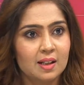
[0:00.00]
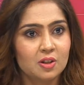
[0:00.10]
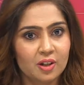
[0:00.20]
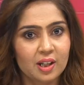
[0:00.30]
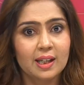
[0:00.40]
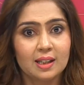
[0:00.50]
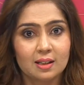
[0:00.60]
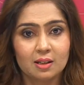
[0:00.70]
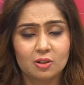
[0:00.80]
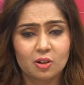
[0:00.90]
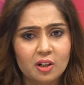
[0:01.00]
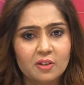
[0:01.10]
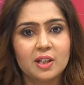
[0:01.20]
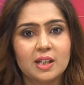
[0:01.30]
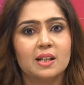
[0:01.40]
Today, a lot
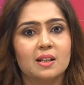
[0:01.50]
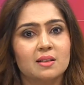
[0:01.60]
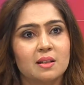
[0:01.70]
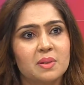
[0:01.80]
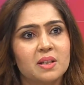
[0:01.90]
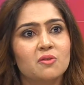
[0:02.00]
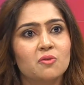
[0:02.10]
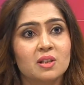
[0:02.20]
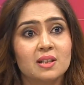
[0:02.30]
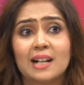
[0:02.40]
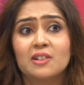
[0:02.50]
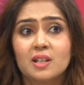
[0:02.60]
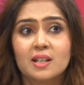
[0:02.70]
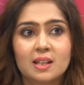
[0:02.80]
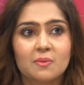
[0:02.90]
of retailers and business owners
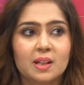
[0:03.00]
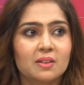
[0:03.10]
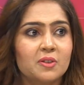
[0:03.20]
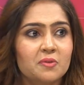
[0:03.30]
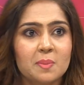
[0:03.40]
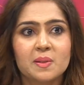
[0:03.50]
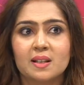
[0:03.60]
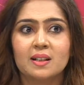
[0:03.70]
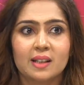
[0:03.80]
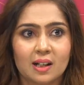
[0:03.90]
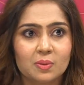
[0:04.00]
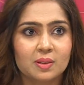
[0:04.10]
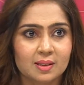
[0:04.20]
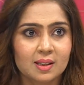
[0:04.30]
actually say we are 50% down